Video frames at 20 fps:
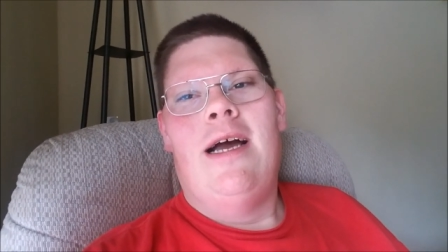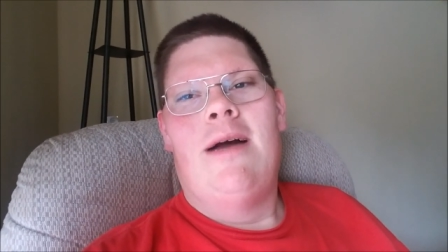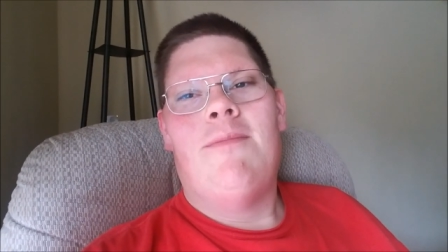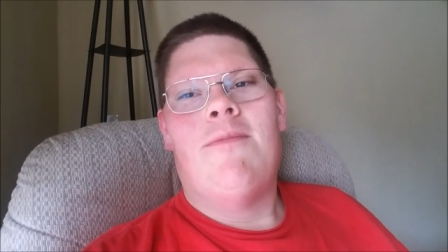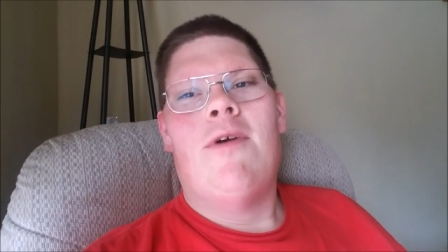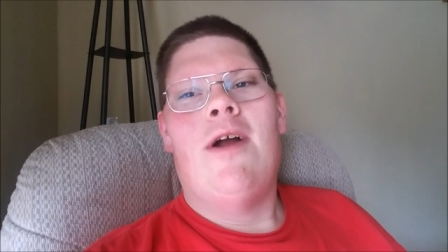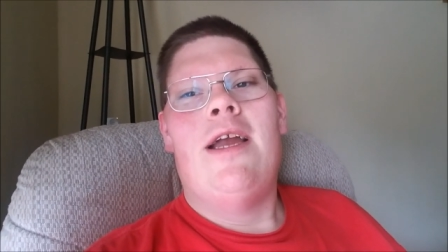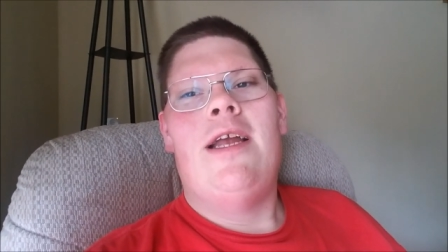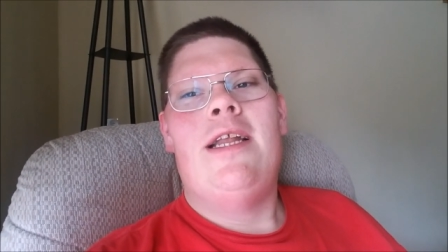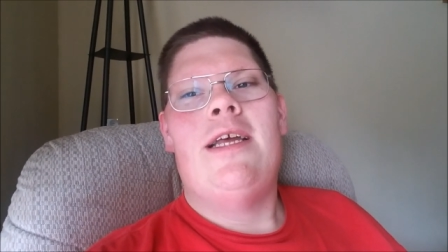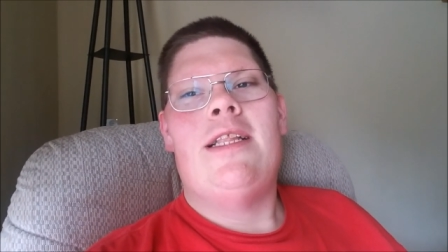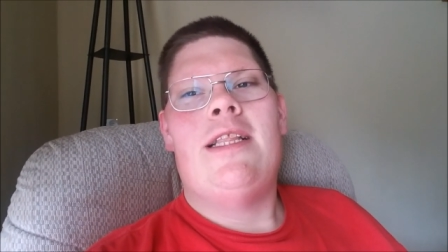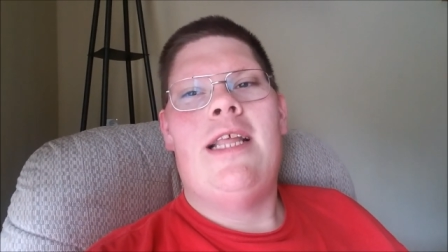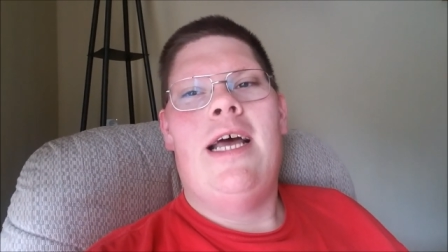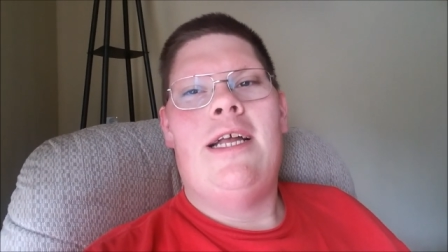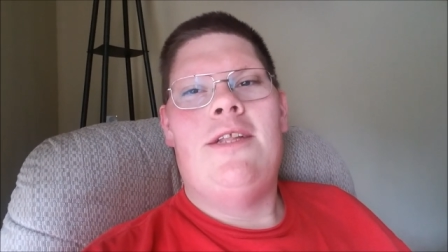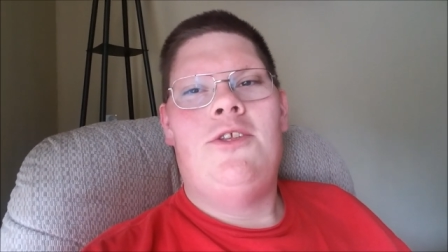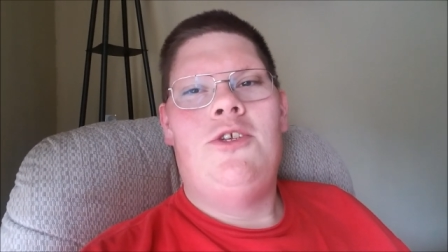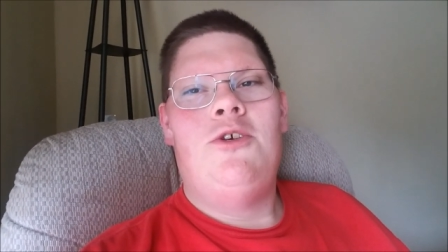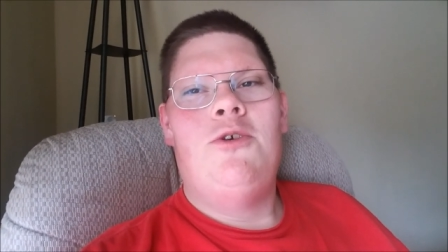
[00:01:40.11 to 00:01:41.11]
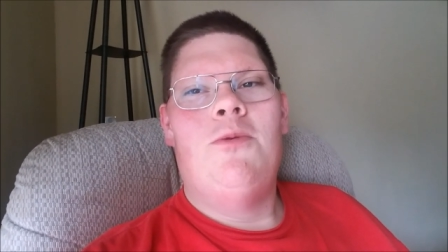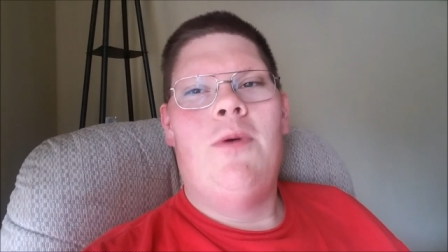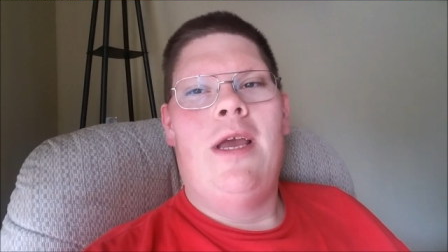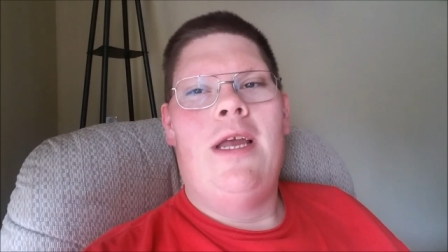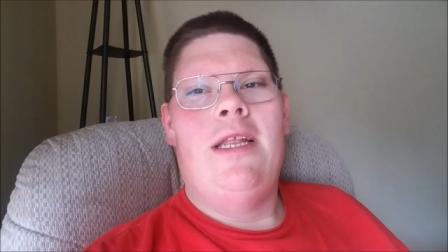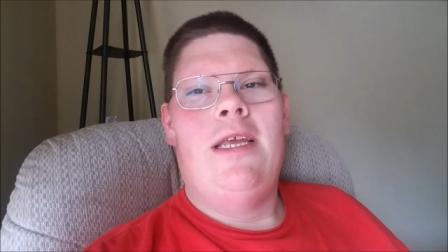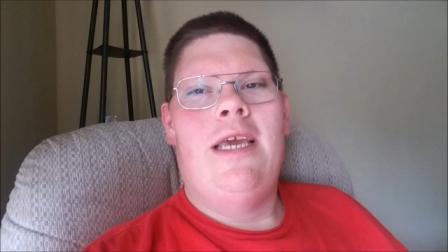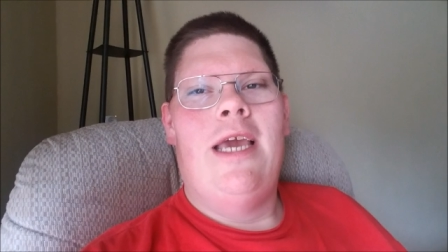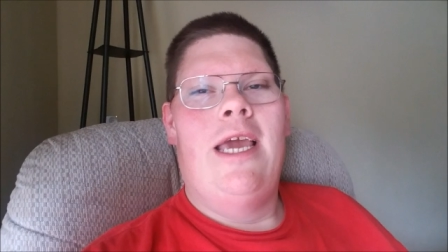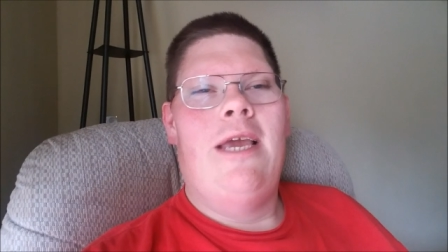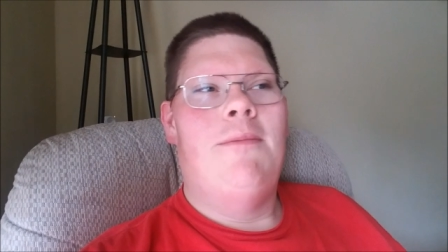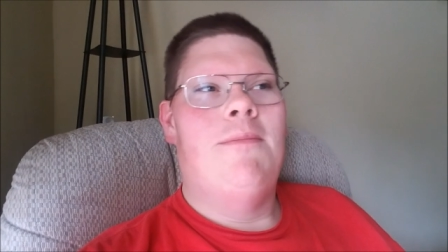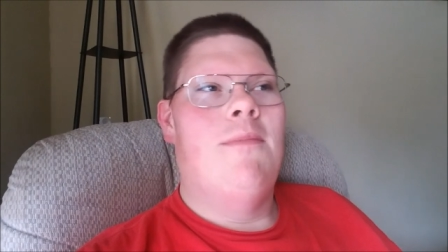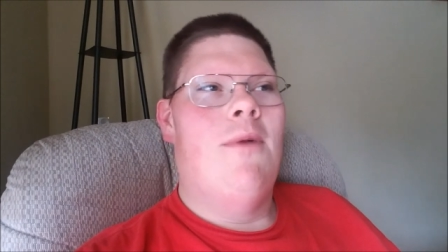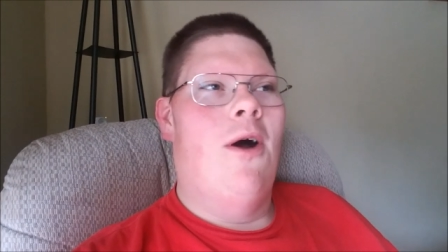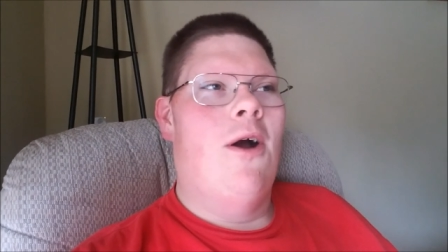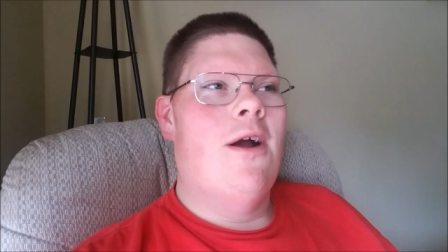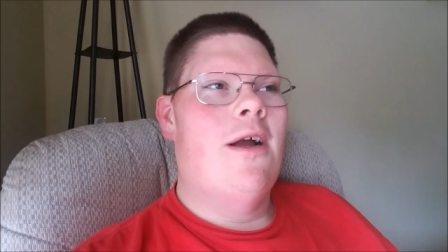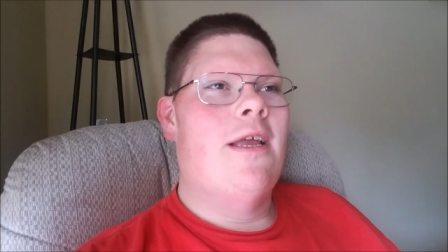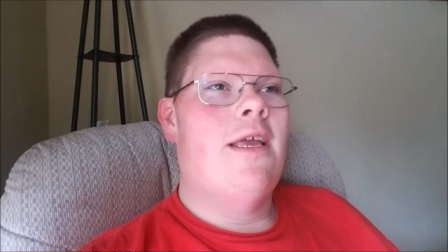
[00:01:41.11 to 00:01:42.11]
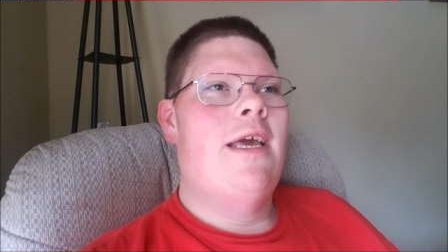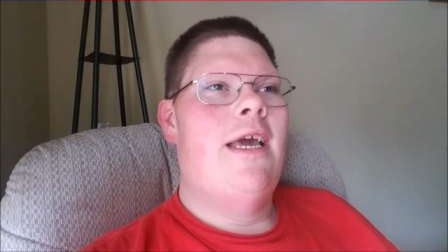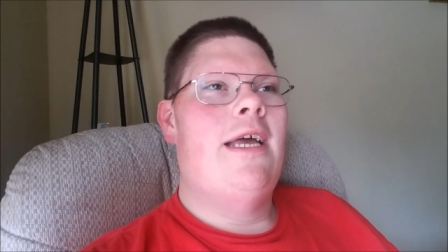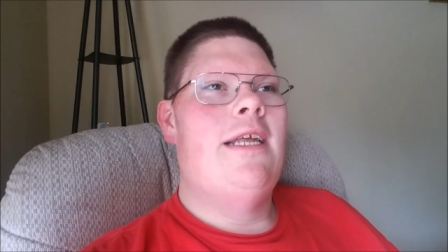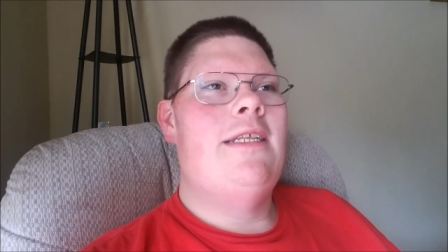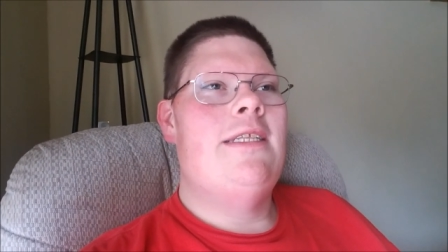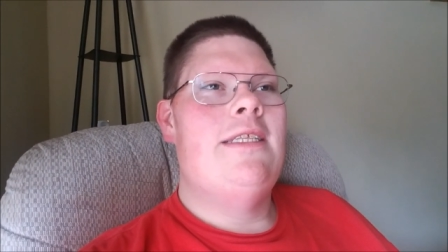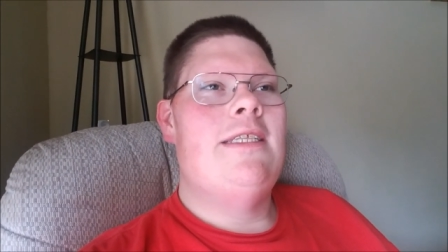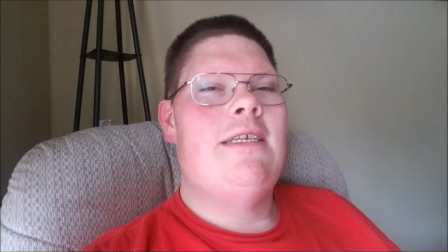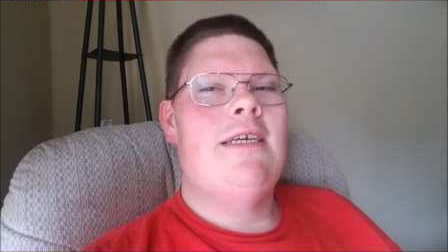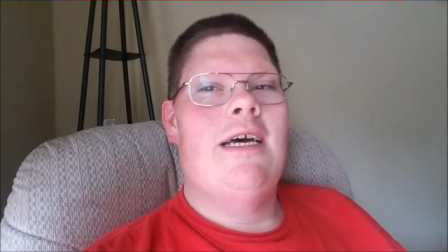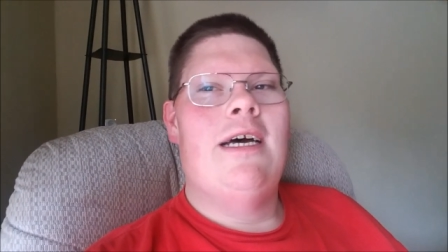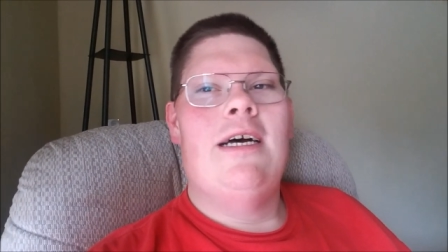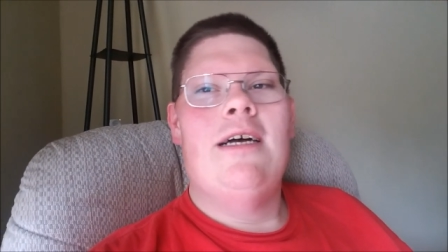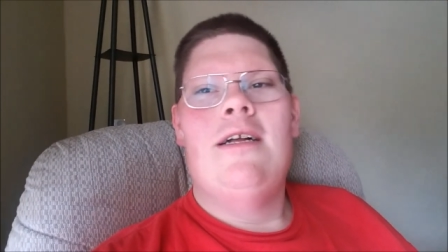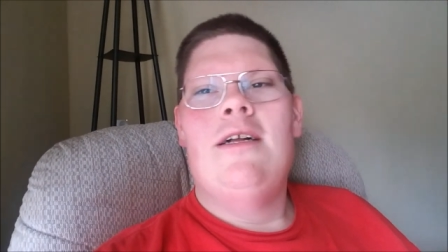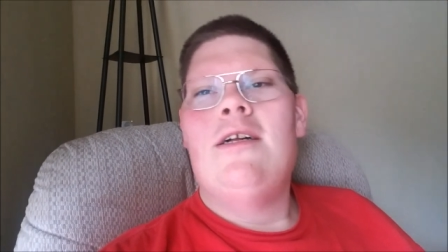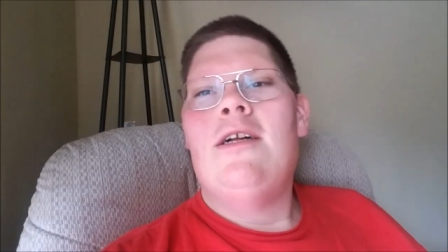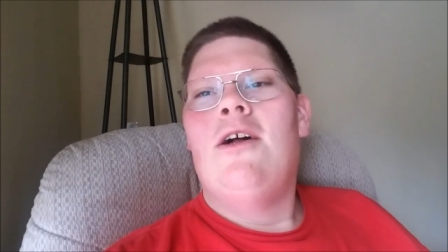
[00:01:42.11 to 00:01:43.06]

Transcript: I'm right at that 288 mark, and uh,